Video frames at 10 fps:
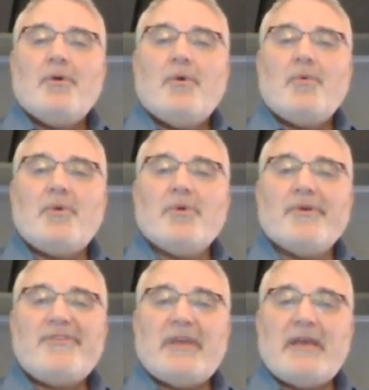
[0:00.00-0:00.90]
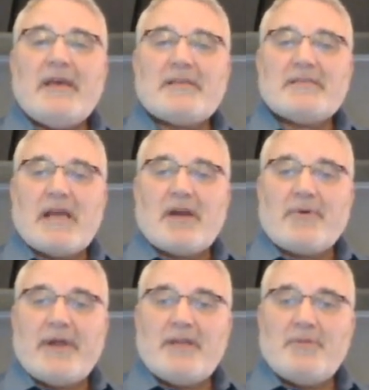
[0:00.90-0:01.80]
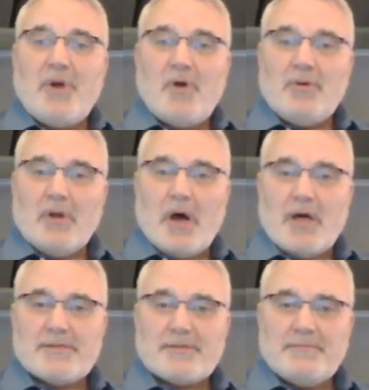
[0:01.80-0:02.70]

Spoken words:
we will see accelerated bone loss.